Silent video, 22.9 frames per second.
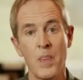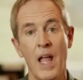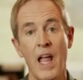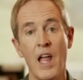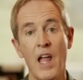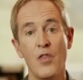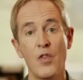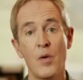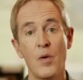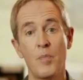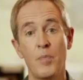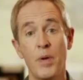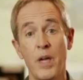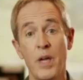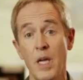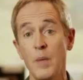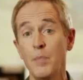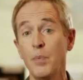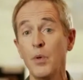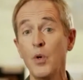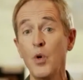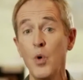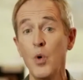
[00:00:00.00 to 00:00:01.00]
And the
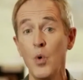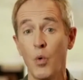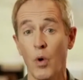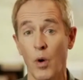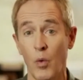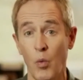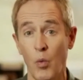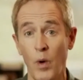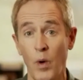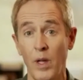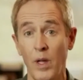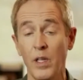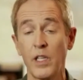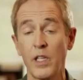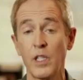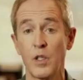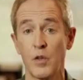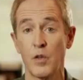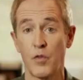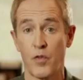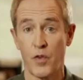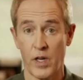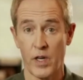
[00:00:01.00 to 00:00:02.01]
people who are willing
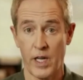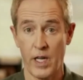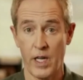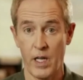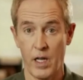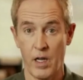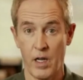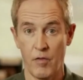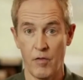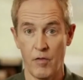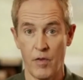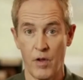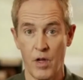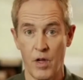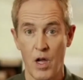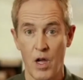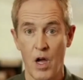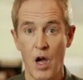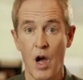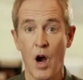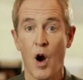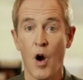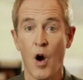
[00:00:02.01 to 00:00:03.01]
to forgive
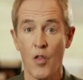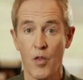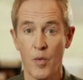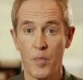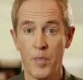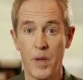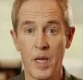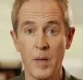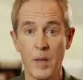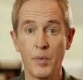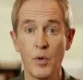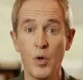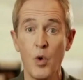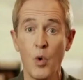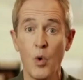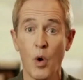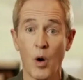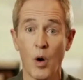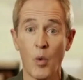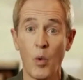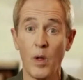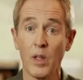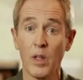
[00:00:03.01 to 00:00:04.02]
are the people who
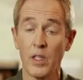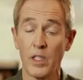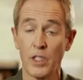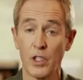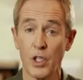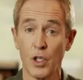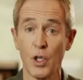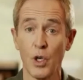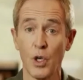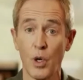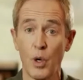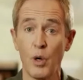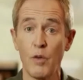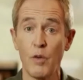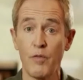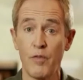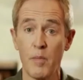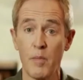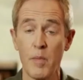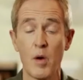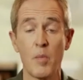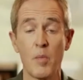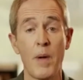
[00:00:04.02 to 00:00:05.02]
are willing to learn
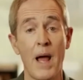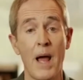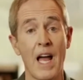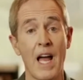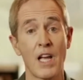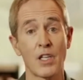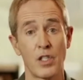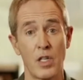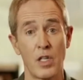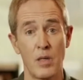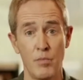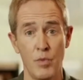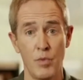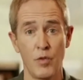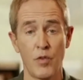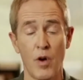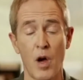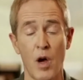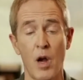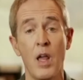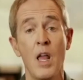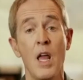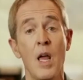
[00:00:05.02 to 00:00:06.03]
from their past and move
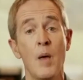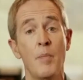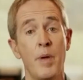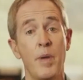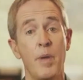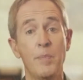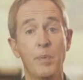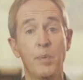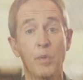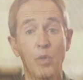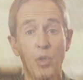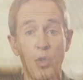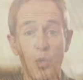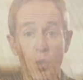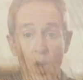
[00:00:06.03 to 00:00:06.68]
on. People who